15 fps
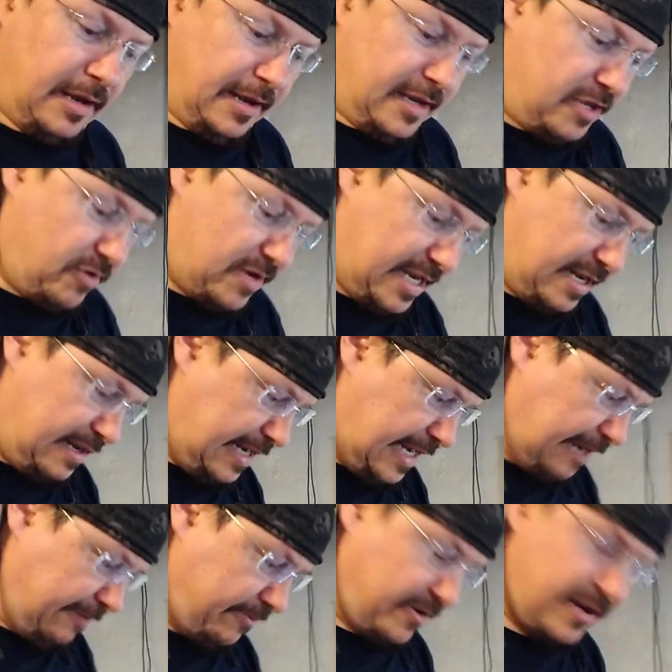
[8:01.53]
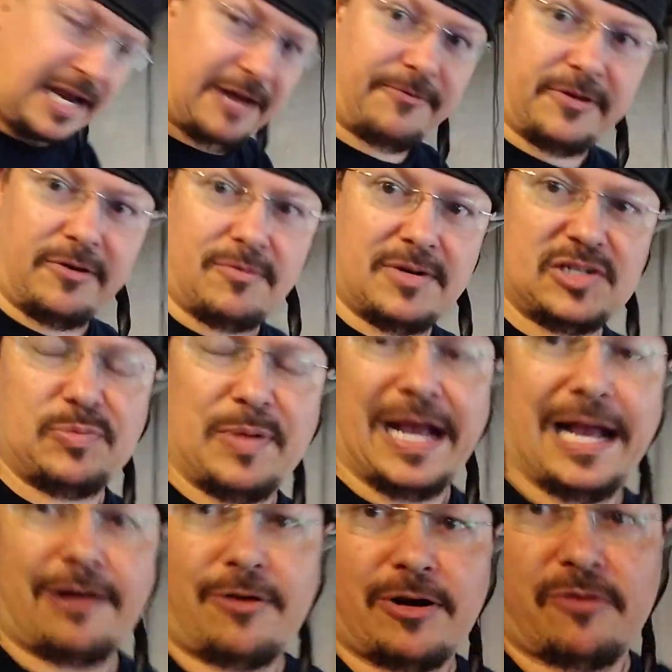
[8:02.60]
You can never have too much
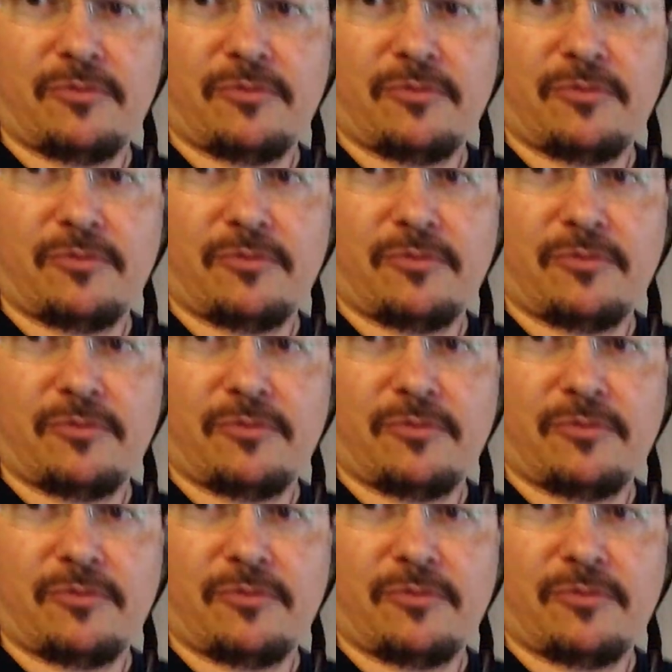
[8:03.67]
power.